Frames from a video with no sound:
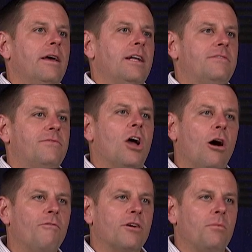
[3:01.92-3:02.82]
It's
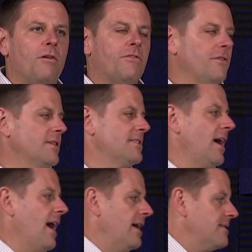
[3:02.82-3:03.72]
comfortable for the
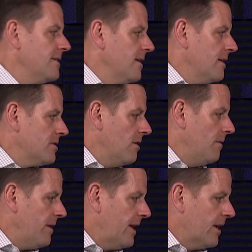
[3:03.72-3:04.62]
size. So I'm
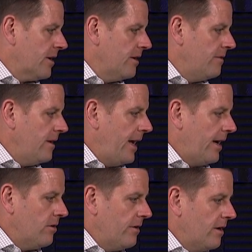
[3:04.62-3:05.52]
going to get a good
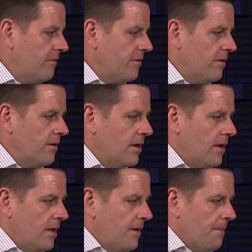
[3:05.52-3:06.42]
angle here for
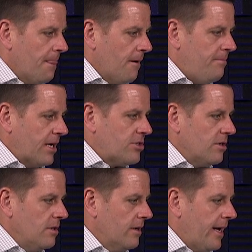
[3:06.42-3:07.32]
a picture to
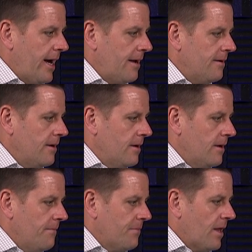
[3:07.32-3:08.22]
look at.
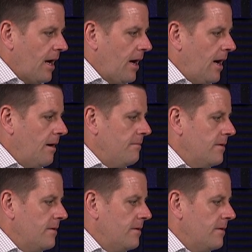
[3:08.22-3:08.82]
I